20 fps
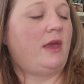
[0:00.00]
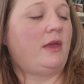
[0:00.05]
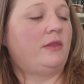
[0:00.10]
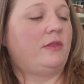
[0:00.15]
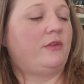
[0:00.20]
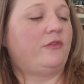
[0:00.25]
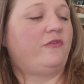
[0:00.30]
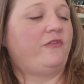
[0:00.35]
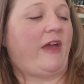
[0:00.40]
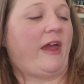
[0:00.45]

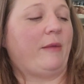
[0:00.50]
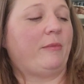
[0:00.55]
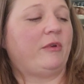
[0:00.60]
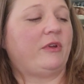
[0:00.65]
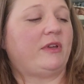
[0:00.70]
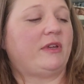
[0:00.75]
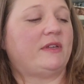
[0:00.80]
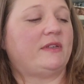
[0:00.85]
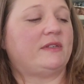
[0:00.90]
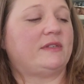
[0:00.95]
The
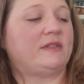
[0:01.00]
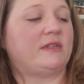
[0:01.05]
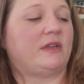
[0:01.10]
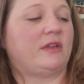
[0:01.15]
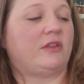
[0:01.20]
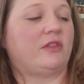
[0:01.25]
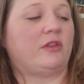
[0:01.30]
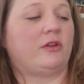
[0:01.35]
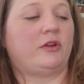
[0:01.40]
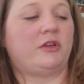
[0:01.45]
fabric is
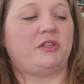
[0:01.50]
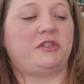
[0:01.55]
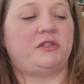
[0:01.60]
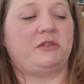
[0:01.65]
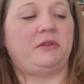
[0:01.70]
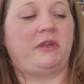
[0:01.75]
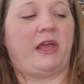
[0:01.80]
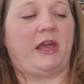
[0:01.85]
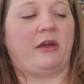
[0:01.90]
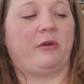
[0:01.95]
a 32
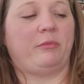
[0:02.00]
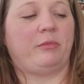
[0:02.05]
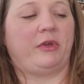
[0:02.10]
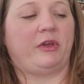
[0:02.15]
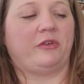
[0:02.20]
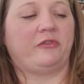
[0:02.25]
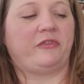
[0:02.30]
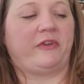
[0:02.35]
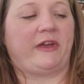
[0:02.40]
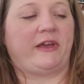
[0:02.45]
count
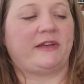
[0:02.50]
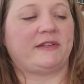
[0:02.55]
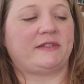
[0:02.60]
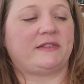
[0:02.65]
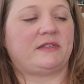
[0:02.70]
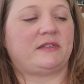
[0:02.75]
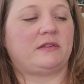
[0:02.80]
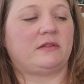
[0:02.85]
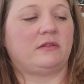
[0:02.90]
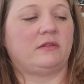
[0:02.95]

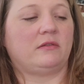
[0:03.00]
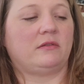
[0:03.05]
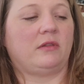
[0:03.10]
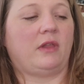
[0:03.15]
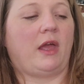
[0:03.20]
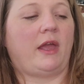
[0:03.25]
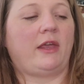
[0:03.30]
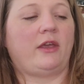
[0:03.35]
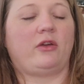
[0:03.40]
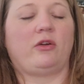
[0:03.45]
Belfast
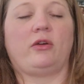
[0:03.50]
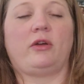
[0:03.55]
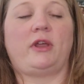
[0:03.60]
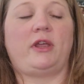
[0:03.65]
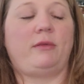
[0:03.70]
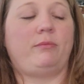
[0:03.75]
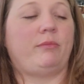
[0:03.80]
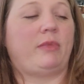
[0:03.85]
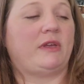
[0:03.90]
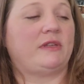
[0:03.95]
light
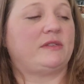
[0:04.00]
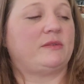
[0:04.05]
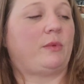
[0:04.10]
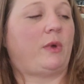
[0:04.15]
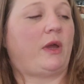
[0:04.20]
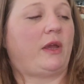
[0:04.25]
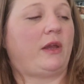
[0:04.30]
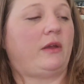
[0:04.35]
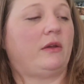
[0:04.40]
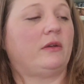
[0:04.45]
cream by
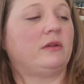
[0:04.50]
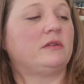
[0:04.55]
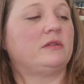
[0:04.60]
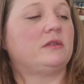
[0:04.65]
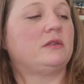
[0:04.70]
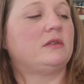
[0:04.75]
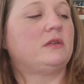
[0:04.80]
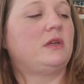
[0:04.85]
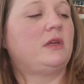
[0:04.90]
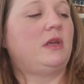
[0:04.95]
Zweigert,
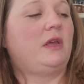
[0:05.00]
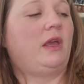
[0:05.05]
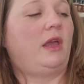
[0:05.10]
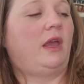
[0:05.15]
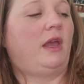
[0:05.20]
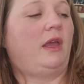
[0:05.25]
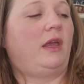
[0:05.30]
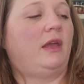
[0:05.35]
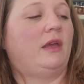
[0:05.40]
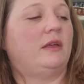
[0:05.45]

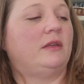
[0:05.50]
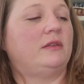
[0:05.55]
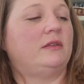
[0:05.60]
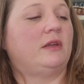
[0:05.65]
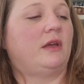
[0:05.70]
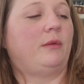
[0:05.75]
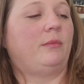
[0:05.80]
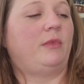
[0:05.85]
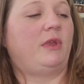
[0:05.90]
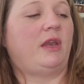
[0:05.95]
and
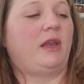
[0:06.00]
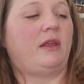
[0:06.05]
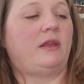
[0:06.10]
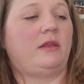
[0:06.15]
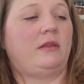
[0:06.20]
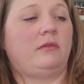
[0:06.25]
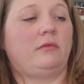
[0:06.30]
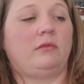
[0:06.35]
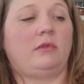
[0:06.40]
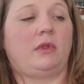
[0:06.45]

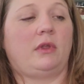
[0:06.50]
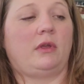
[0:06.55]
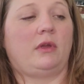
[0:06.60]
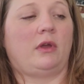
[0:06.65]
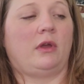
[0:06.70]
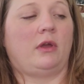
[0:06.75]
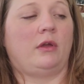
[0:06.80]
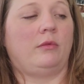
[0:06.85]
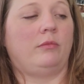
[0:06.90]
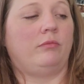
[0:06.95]
it
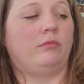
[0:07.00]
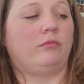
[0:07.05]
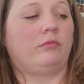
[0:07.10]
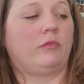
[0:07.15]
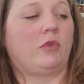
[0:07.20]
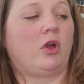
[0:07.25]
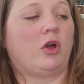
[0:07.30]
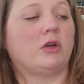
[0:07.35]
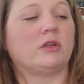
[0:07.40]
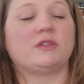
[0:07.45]

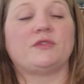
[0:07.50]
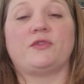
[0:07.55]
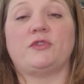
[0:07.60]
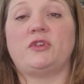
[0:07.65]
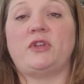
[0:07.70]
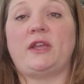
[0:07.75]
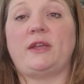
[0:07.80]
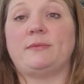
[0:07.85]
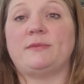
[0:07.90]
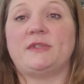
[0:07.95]
calls for
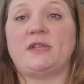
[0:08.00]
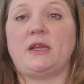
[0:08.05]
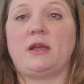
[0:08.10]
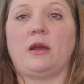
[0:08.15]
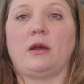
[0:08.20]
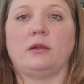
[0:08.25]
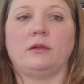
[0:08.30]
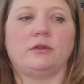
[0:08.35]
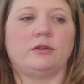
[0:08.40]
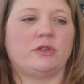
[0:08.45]
DMC
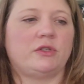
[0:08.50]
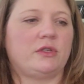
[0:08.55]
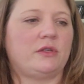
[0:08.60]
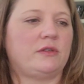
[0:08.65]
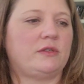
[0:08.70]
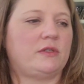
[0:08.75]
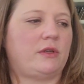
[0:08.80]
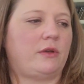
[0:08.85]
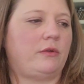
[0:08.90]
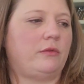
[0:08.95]
colors,
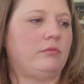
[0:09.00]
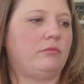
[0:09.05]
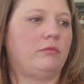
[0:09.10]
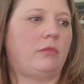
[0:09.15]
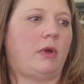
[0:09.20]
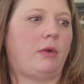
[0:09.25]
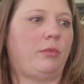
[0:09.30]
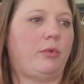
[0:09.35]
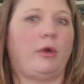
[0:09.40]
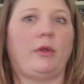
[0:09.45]
so
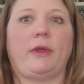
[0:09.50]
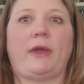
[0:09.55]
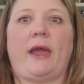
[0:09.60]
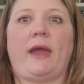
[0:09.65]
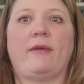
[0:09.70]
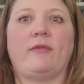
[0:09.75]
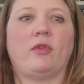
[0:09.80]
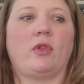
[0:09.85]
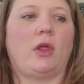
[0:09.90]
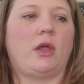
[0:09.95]
I'll probably
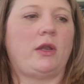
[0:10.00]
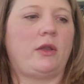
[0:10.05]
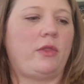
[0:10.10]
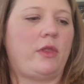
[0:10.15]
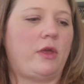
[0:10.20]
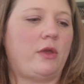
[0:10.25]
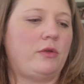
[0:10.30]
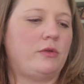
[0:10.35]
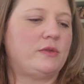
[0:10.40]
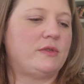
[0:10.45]
have a lot of
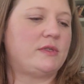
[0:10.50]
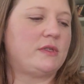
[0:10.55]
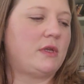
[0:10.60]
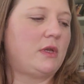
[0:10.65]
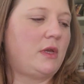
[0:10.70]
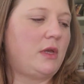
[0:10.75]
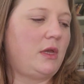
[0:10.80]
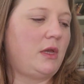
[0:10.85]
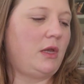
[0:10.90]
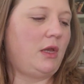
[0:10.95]
those.
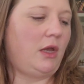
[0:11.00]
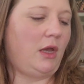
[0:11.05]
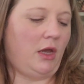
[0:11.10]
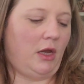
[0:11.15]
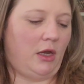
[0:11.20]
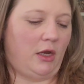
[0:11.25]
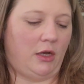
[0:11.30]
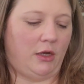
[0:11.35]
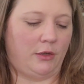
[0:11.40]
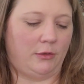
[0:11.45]

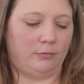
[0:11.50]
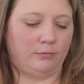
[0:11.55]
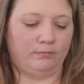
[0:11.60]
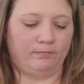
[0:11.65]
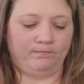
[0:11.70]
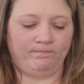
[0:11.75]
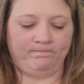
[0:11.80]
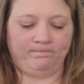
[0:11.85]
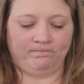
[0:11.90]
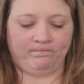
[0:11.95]

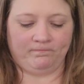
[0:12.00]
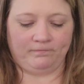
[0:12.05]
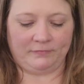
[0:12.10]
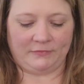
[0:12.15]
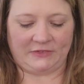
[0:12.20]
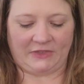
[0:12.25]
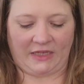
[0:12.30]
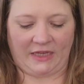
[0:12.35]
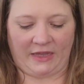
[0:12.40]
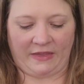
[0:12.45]
And
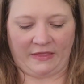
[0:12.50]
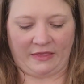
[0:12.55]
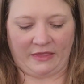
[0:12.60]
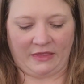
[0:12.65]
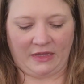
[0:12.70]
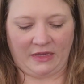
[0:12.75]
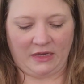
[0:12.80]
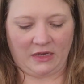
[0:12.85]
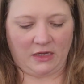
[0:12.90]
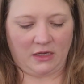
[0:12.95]

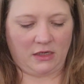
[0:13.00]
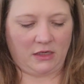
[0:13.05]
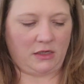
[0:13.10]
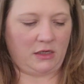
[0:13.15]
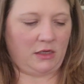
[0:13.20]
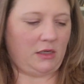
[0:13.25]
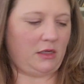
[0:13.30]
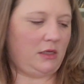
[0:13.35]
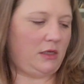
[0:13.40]
then